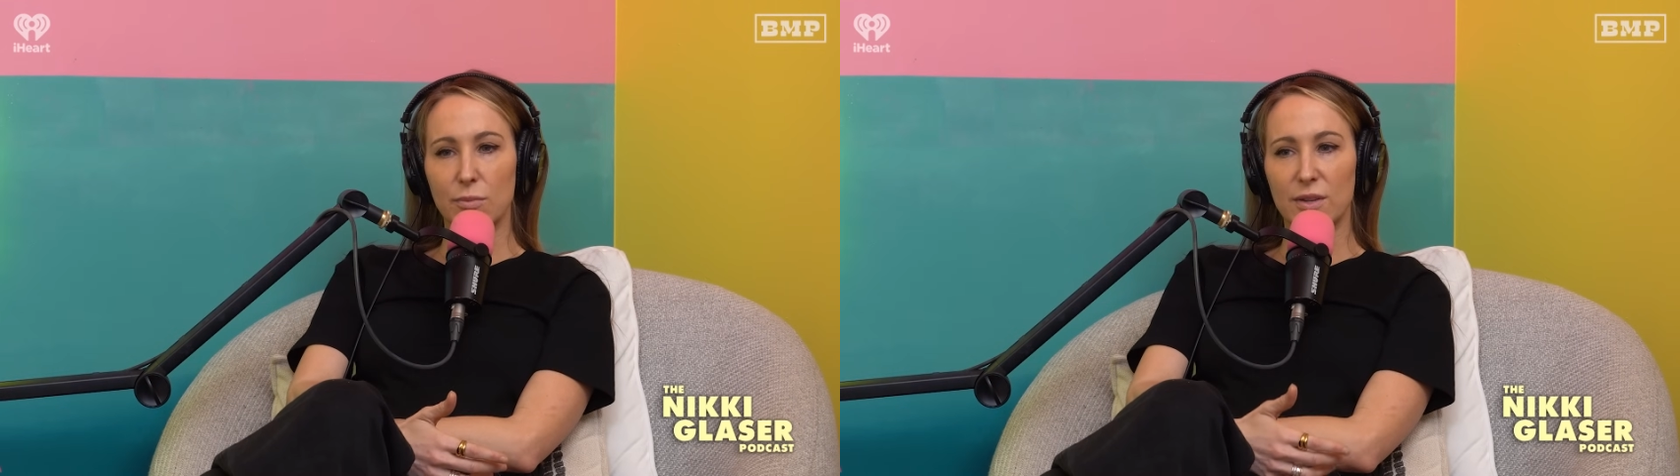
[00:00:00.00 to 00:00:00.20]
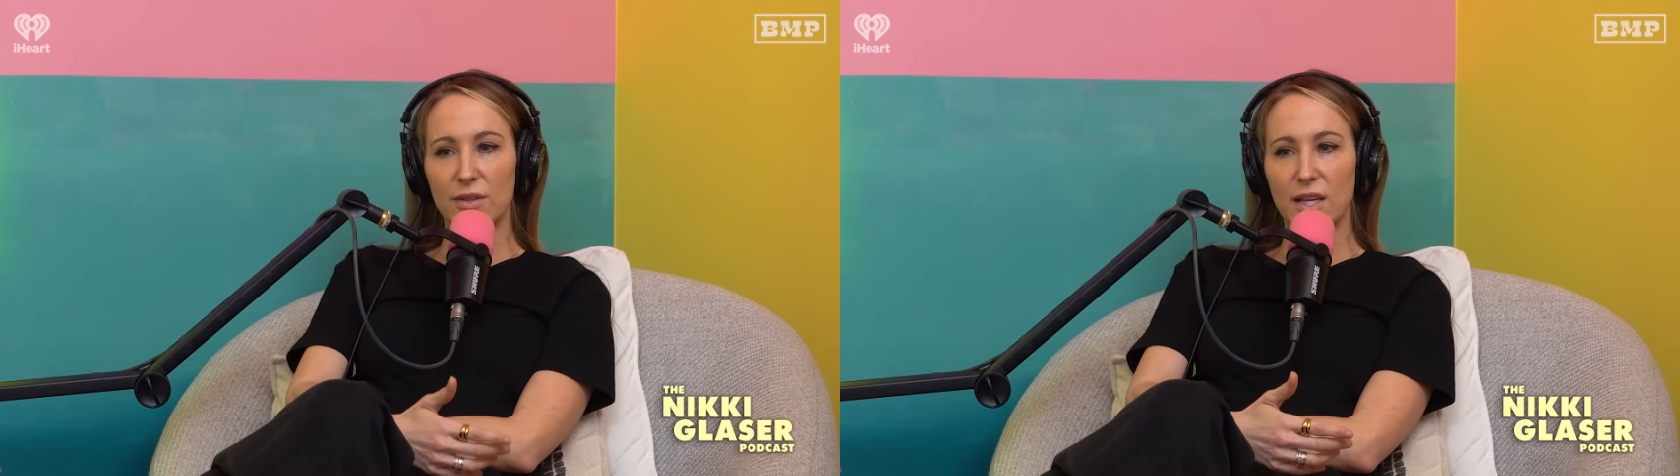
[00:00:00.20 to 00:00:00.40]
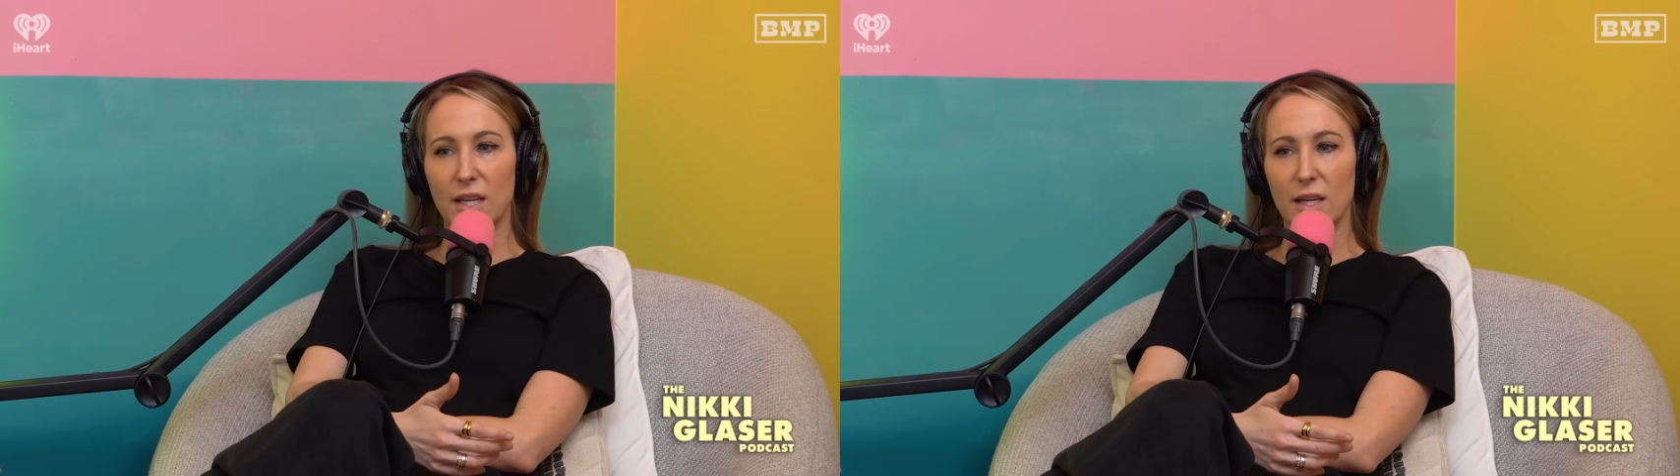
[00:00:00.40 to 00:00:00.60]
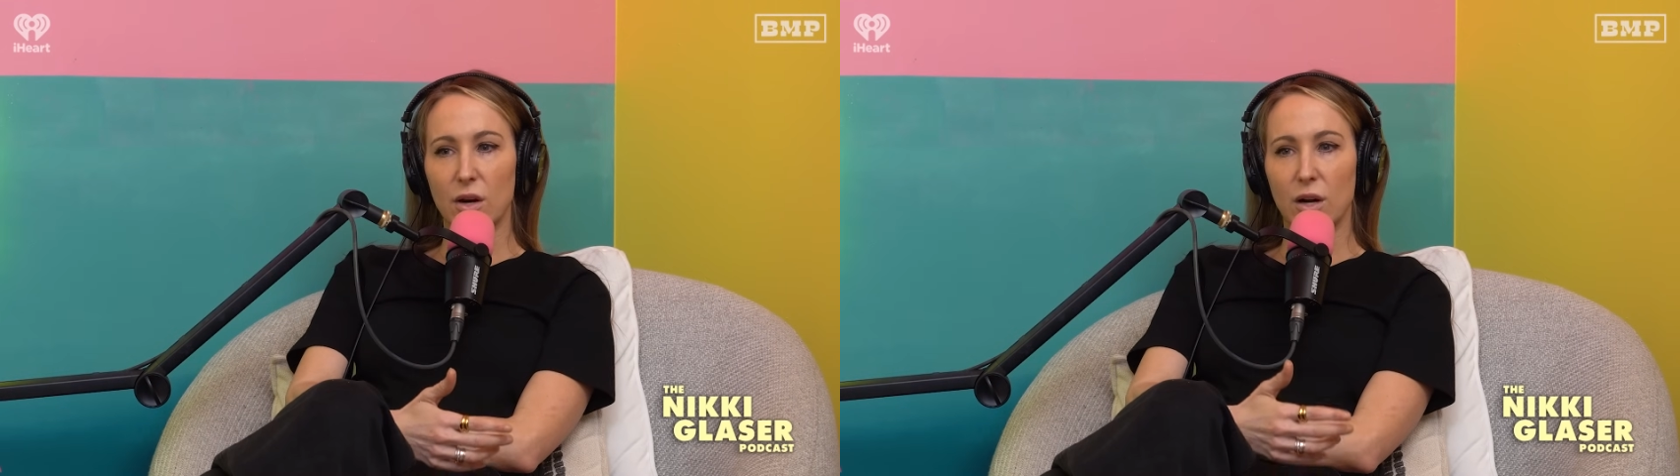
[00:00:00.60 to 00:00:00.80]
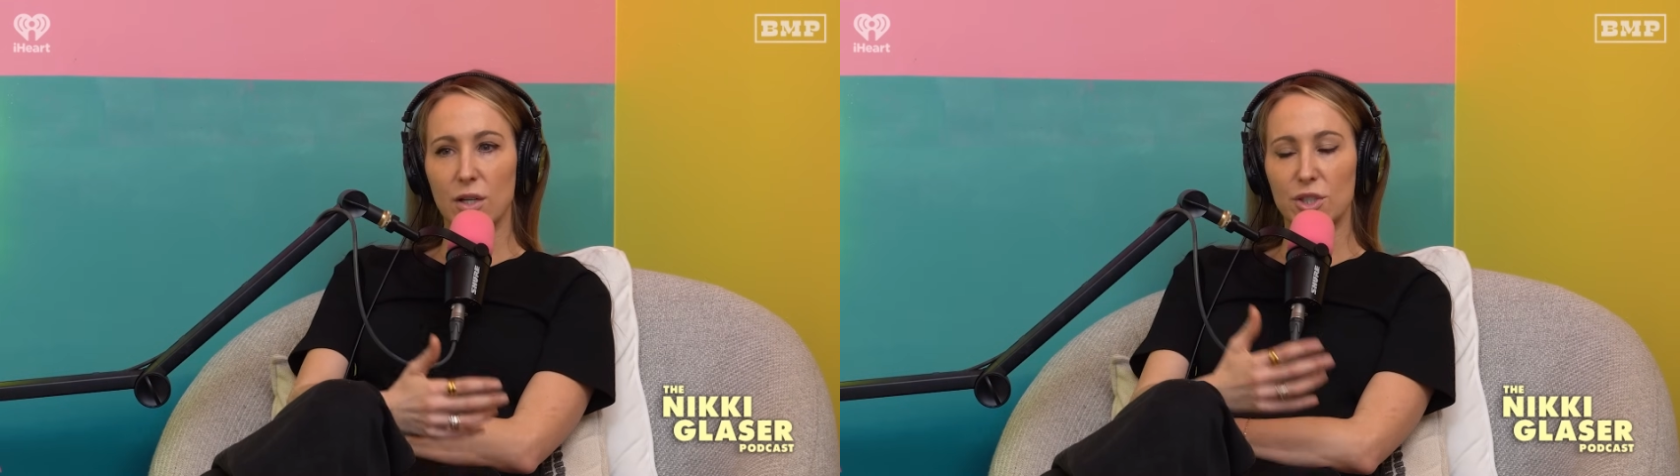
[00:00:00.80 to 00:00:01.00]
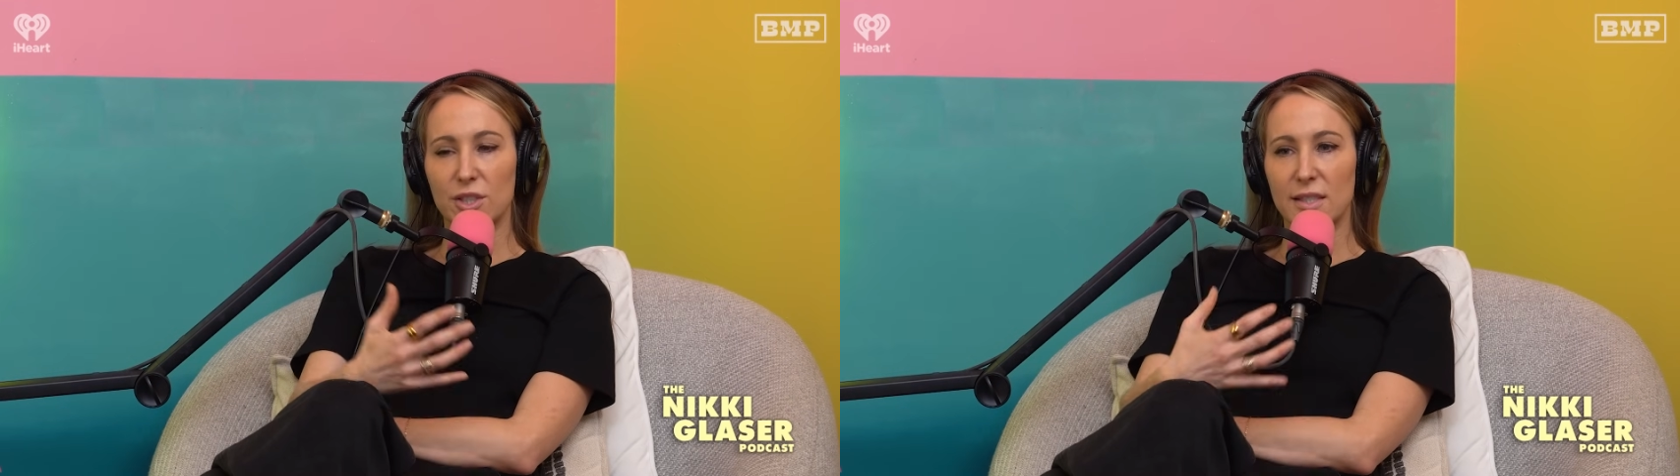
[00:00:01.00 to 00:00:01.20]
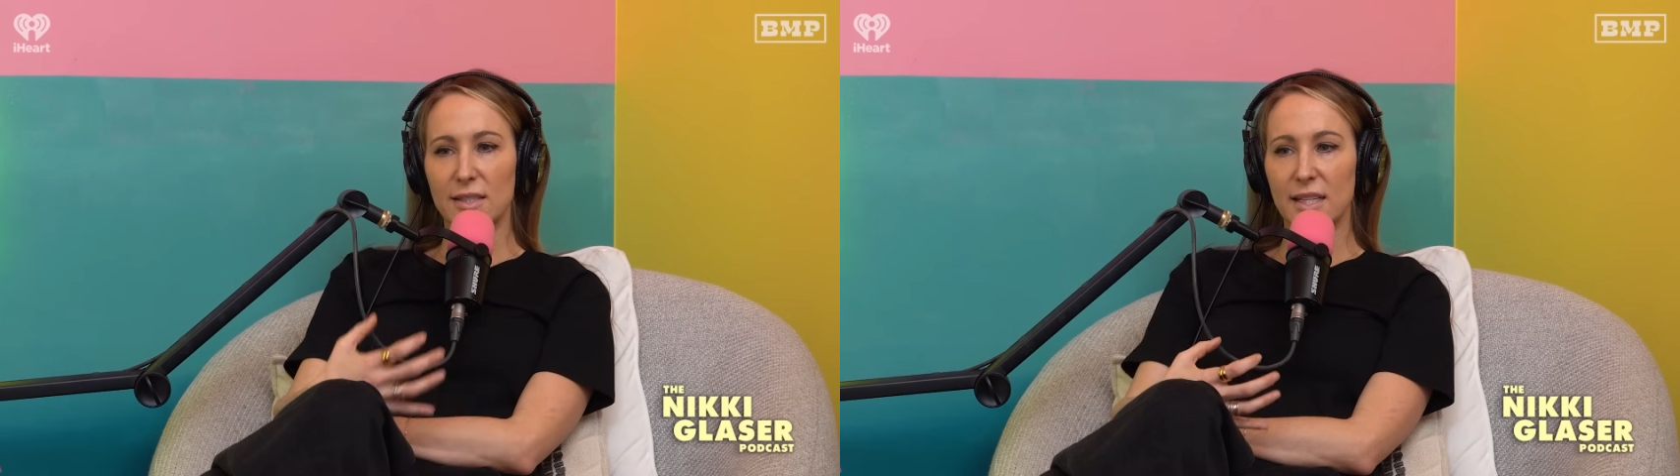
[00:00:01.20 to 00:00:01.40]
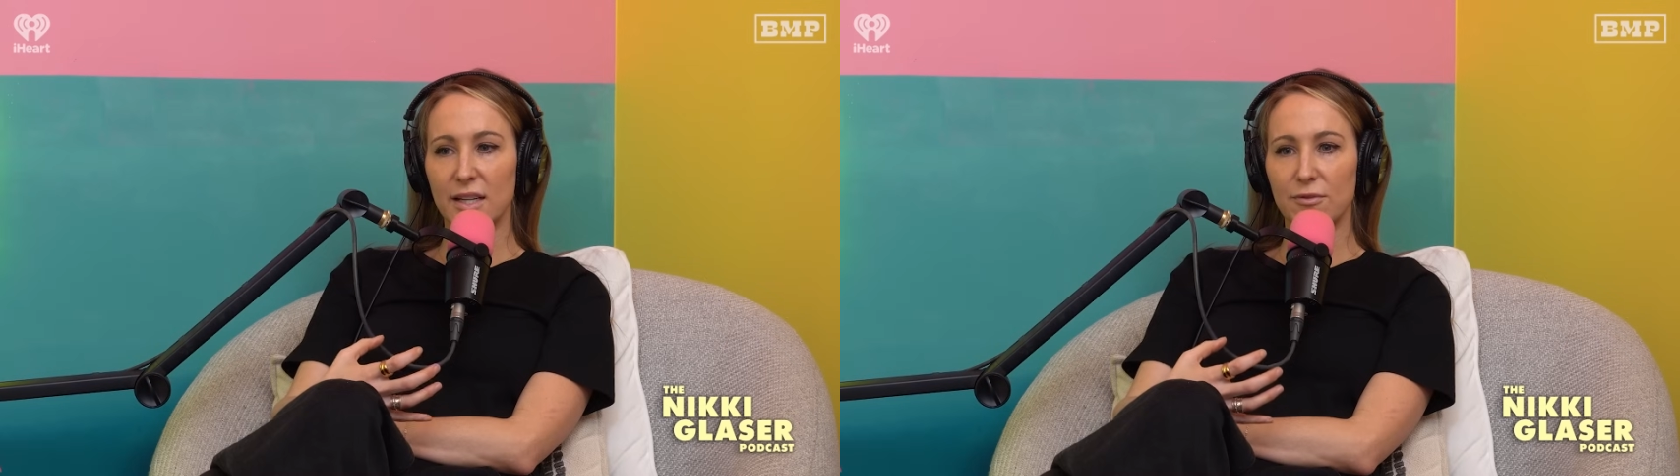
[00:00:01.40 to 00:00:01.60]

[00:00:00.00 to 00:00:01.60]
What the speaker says: where she's sitting